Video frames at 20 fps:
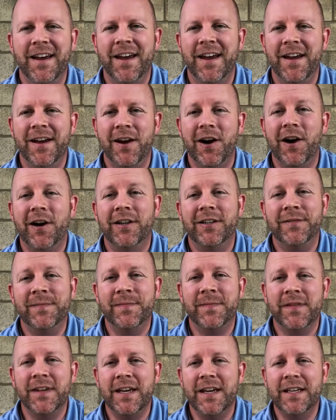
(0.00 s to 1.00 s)
Hey y'all,
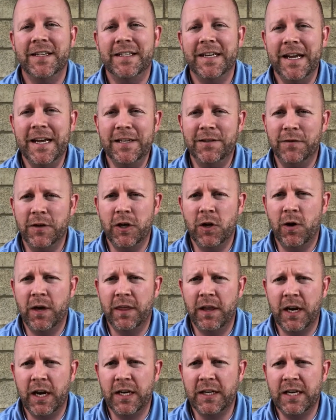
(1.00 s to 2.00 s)
in today's video I
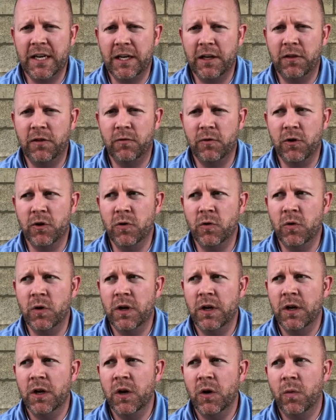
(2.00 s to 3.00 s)
thought I'd take you through
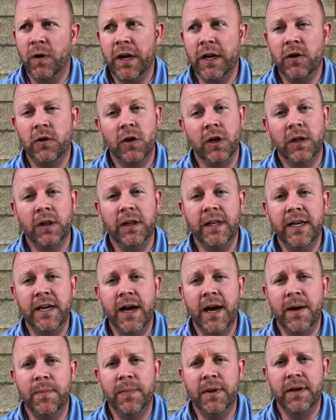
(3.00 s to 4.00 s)
what I do to clean
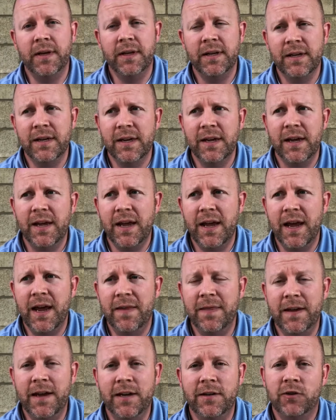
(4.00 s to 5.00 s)
up and
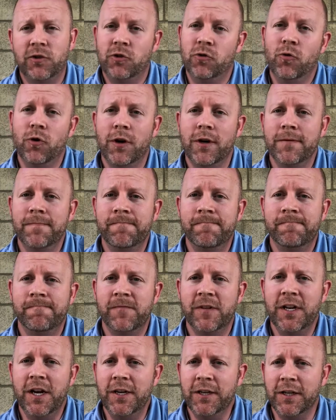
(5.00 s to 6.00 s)
then store
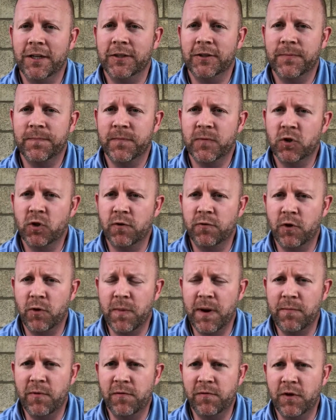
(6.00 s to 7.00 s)
the onions. So if you
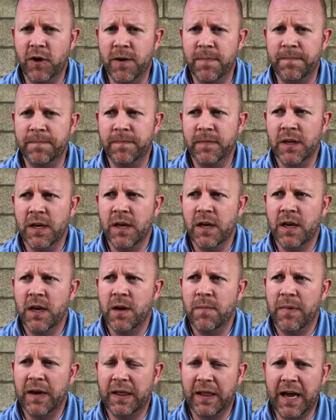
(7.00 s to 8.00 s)
remember from
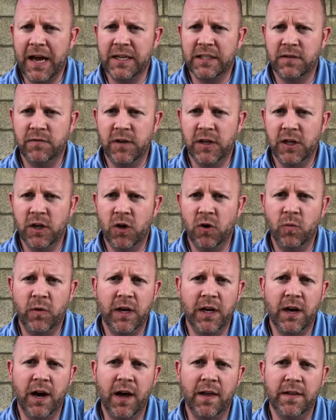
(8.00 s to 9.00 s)
my last video, we
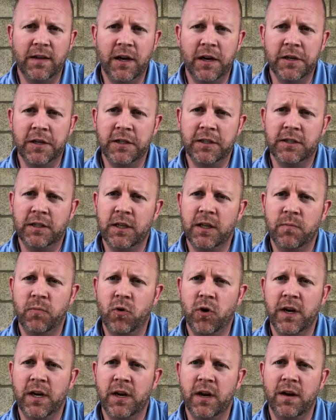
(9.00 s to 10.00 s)
got the onions to the
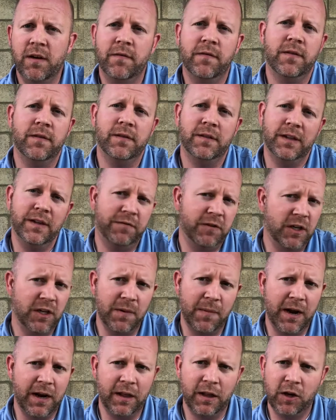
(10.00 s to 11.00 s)
point of lifting them
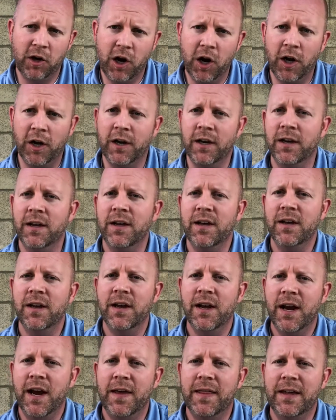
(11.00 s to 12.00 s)
out of the garden
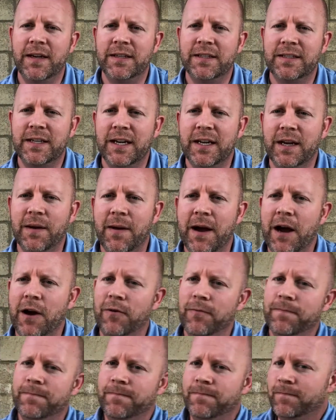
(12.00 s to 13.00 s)
and then setting them out
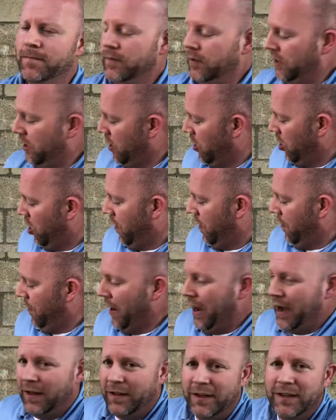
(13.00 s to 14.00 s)
here on the
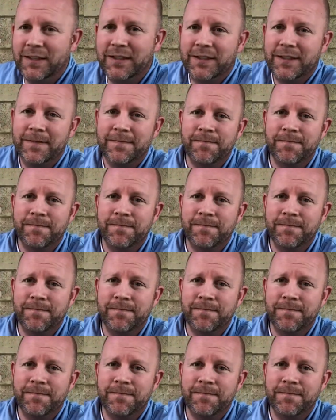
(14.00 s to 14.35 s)
pallets